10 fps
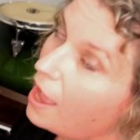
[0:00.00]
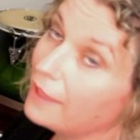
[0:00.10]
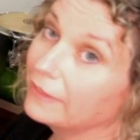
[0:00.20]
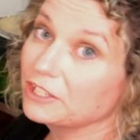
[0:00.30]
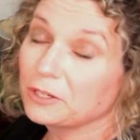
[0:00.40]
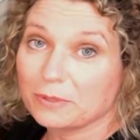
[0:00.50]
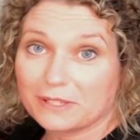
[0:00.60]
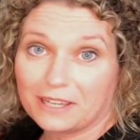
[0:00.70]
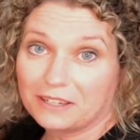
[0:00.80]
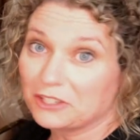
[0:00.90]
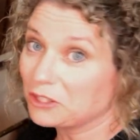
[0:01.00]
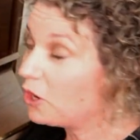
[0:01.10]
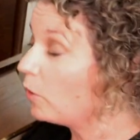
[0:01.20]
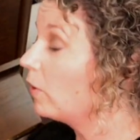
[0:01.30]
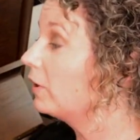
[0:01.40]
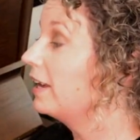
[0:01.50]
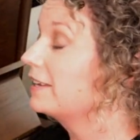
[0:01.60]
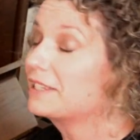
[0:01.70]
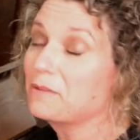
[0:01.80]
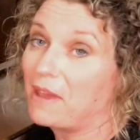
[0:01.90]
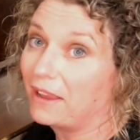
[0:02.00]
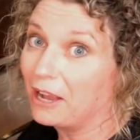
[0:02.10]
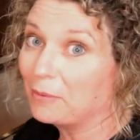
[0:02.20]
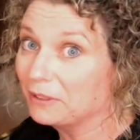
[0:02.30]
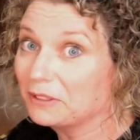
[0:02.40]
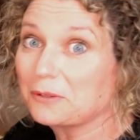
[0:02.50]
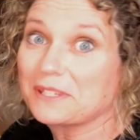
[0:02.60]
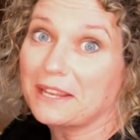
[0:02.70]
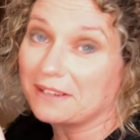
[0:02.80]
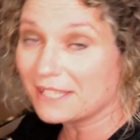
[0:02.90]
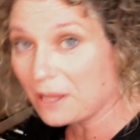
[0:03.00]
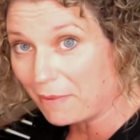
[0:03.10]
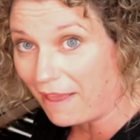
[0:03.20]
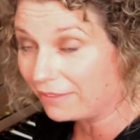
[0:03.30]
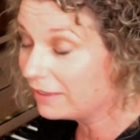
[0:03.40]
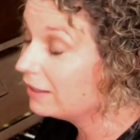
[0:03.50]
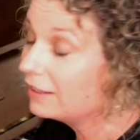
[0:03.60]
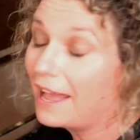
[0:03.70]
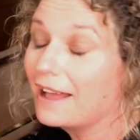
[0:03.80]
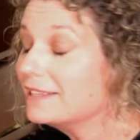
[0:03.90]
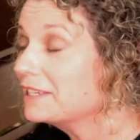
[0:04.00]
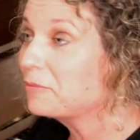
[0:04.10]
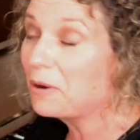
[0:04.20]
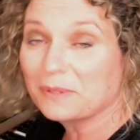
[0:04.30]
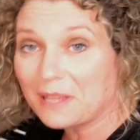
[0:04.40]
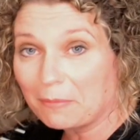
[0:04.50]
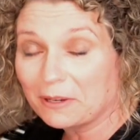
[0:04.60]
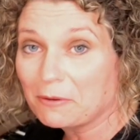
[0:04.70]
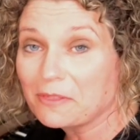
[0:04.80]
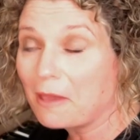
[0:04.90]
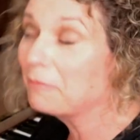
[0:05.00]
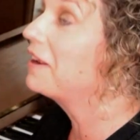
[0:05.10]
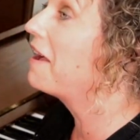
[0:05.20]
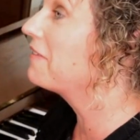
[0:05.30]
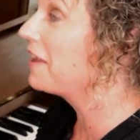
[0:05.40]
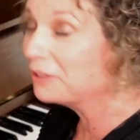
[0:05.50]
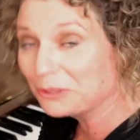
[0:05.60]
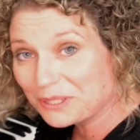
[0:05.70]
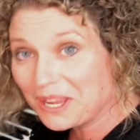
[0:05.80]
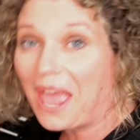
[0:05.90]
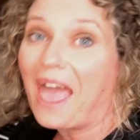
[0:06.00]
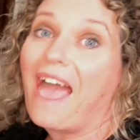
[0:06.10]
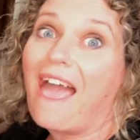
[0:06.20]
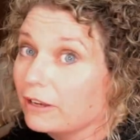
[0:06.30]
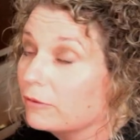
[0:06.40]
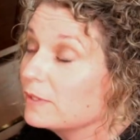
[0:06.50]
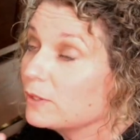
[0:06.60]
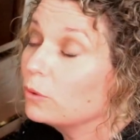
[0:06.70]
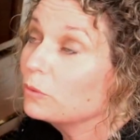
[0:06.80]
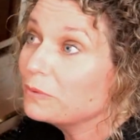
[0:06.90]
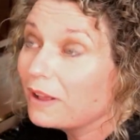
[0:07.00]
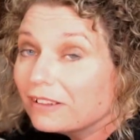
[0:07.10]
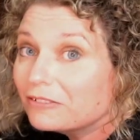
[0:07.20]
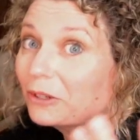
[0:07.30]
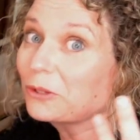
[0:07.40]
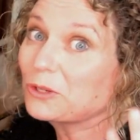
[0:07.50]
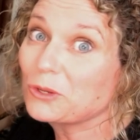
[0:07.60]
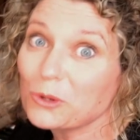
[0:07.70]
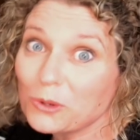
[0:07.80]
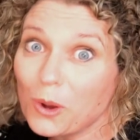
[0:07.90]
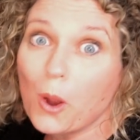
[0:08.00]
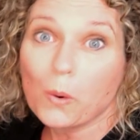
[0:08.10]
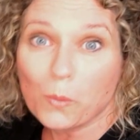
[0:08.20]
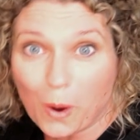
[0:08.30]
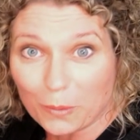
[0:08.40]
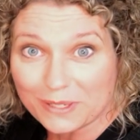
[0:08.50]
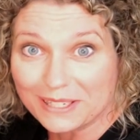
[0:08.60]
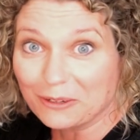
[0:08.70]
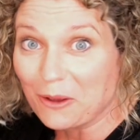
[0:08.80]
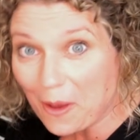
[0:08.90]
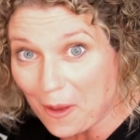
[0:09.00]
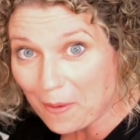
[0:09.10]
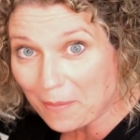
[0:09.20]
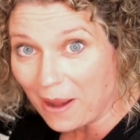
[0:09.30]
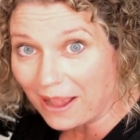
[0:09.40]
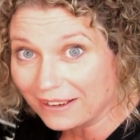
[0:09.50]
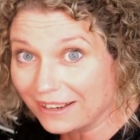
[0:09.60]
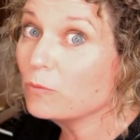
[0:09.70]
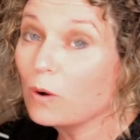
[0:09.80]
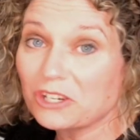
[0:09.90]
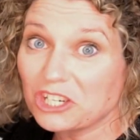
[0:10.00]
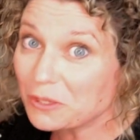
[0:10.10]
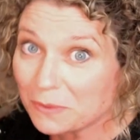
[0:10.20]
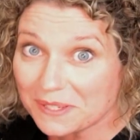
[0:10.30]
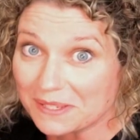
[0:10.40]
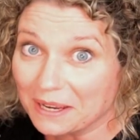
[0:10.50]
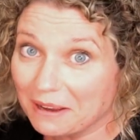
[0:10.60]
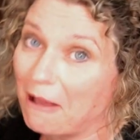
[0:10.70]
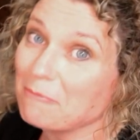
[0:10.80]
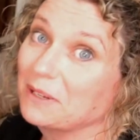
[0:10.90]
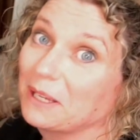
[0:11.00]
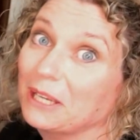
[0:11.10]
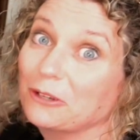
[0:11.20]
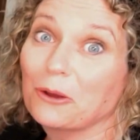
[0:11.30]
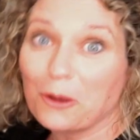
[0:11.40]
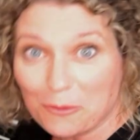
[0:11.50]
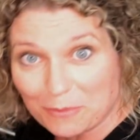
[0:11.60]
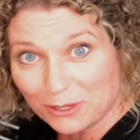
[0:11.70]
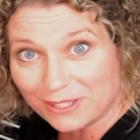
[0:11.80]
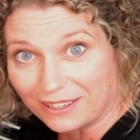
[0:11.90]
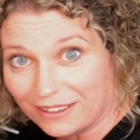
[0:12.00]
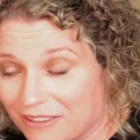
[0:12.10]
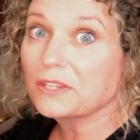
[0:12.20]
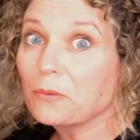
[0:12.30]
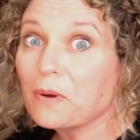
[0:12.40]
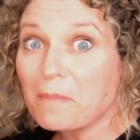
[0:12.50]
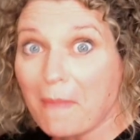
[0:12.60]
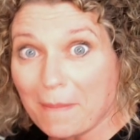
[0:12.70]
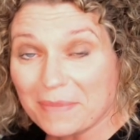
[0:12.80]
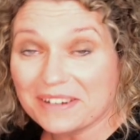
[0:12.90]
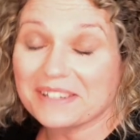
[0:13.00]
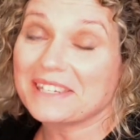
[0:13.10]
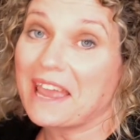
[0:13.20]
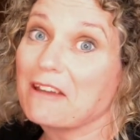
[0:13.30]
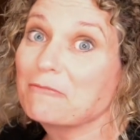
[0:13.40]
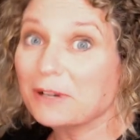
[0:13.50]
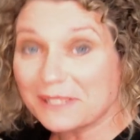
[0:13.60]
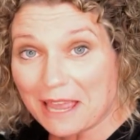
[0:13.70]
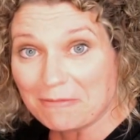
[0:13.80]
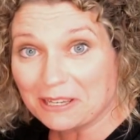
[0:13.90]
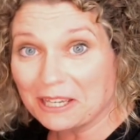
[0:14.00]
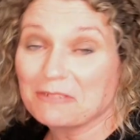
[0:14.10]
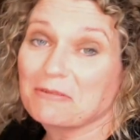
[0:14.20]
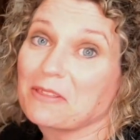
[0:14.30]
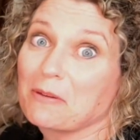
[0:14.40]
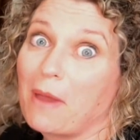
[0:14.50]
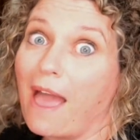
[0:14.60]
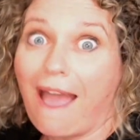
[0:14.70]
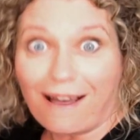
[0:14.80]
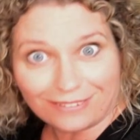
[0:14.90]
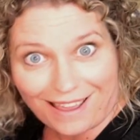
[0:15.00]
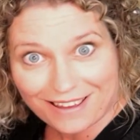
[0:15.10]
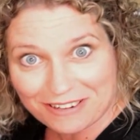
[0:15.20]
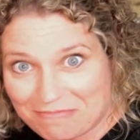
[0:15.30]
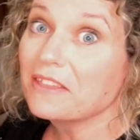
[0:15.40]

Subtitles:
And then she proceeded to go on and to make up a little sentence about the clouds and what was happening with them and how they looked. And it was all relevant to what was in her mind and what she was seeing happening in her music. So remember to say what's happening in rhythm out loud.